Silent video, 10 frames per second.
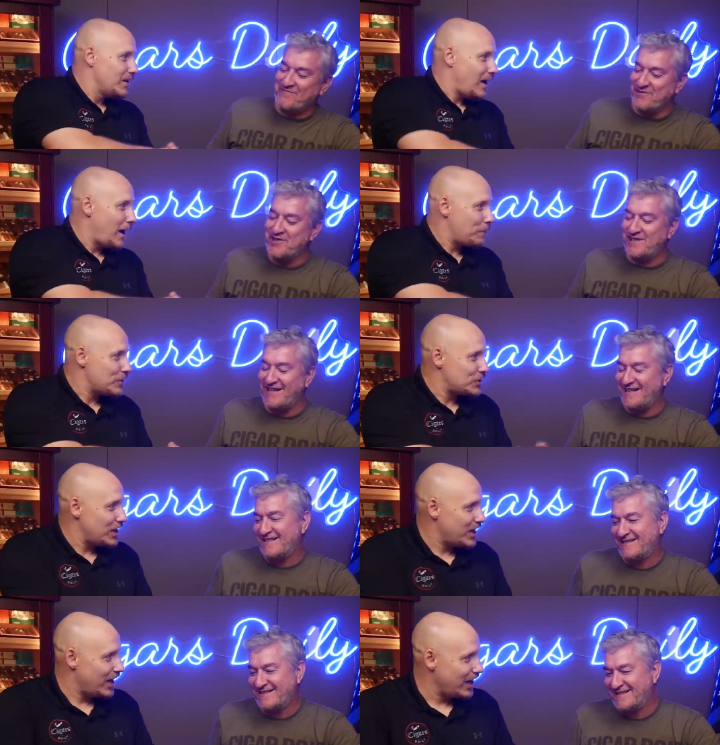Speaker 1: Appreciate it. I
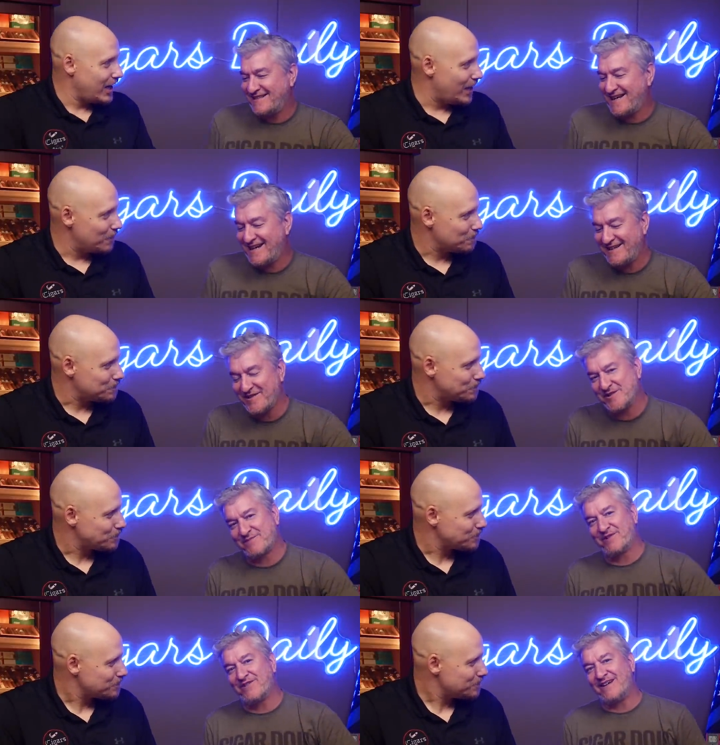appreciate it. You hanging out. Yeah, no, this has
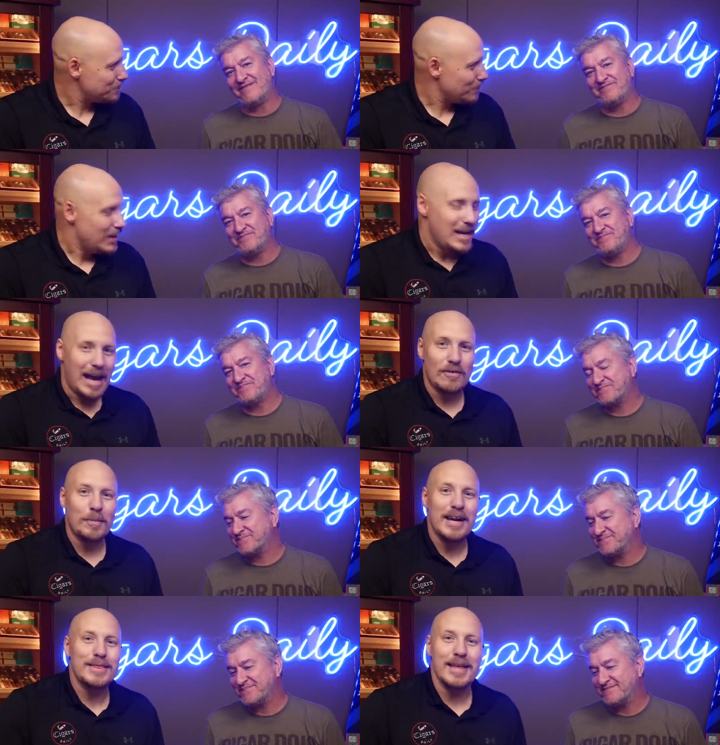been great.
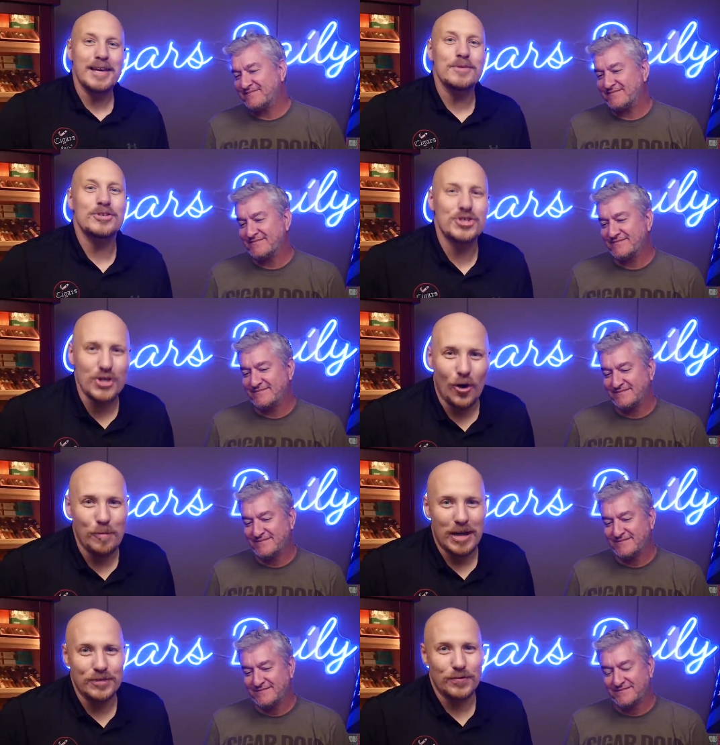
Speaker 2: Everybody, thank you so
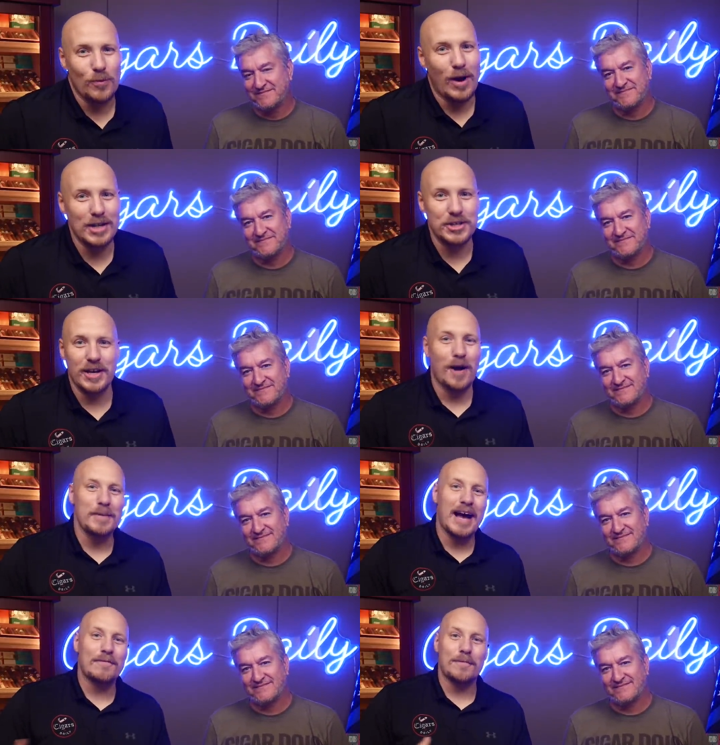much for watching. On
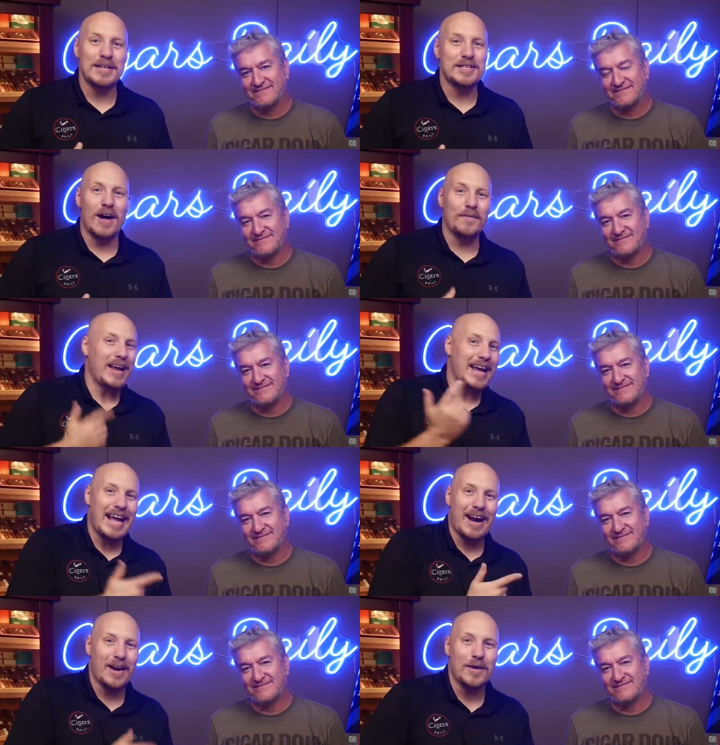behalf of myself and
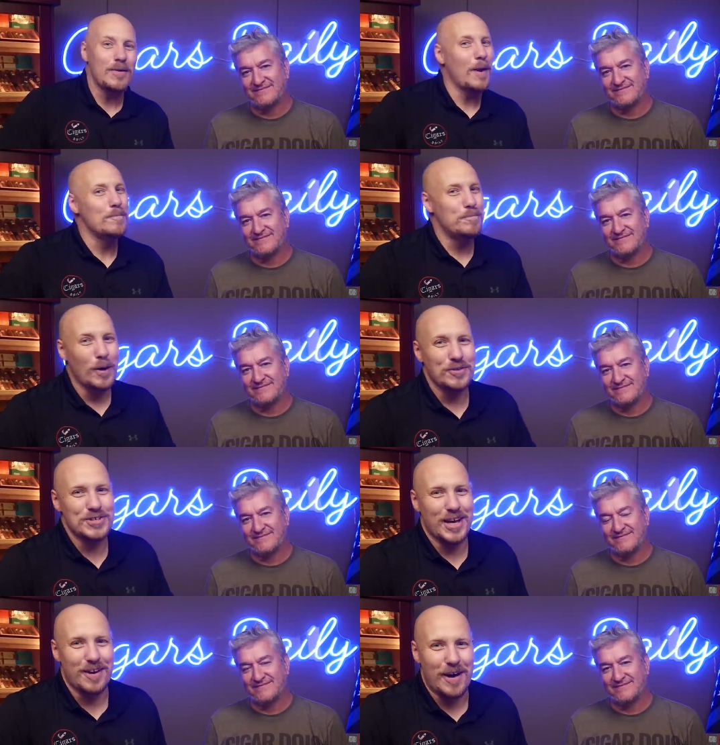Eric, we are both
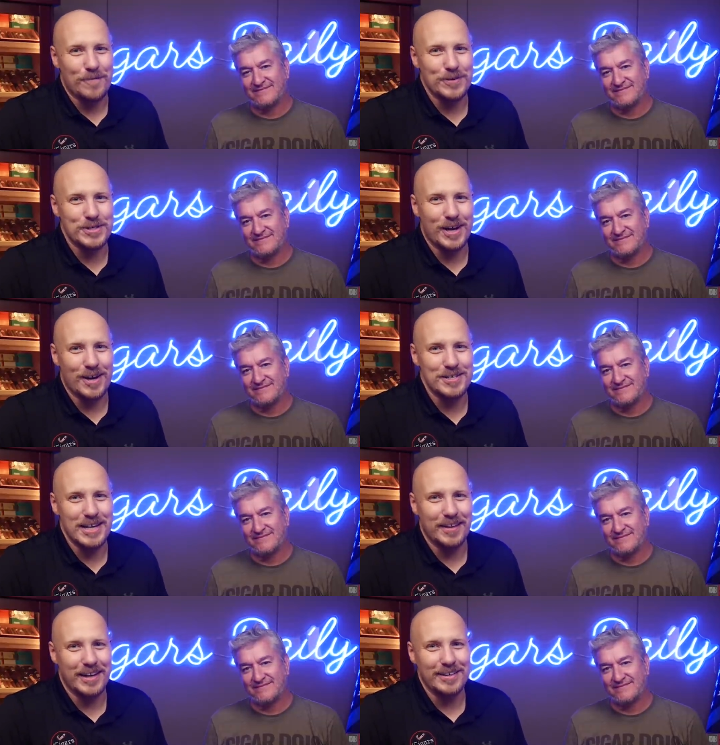signing off for Cigars
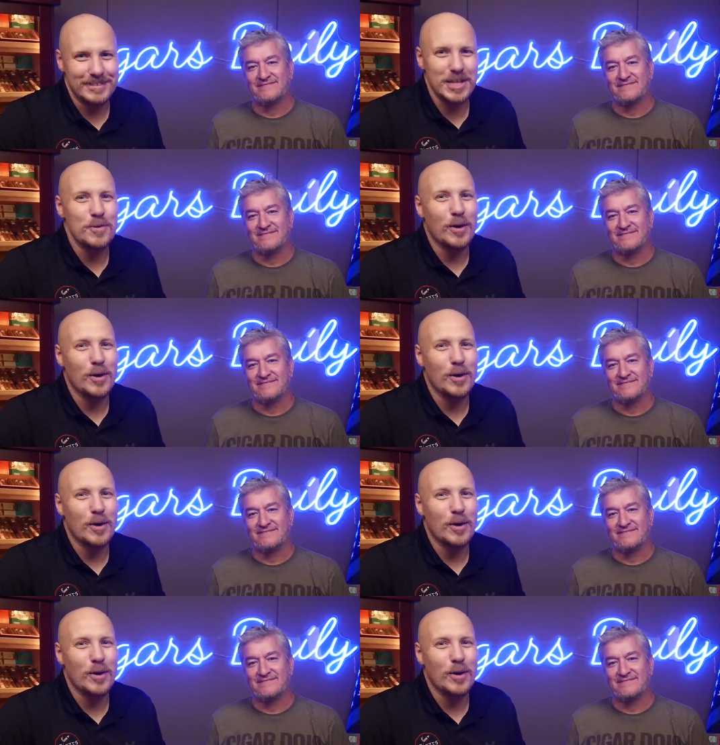Daily. See you